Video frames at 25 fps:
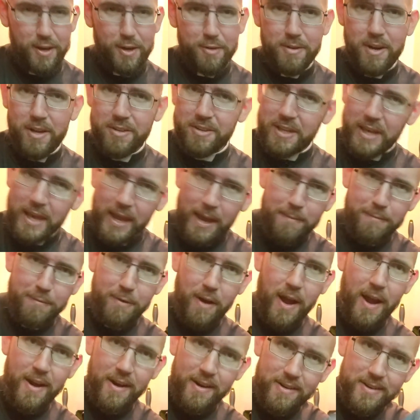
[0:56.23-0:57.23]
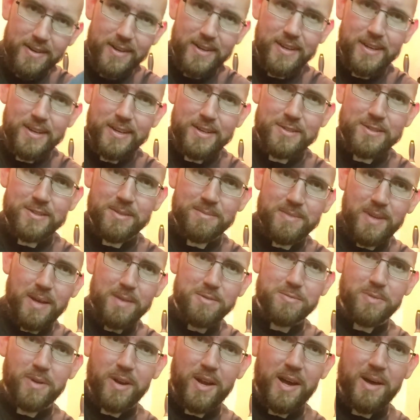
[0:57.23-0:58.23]
around the campfire,
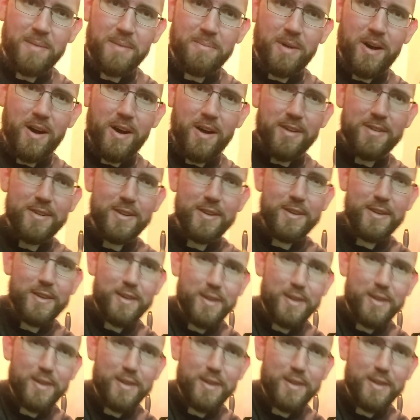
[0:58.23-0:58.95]
sometimes when I'm uh,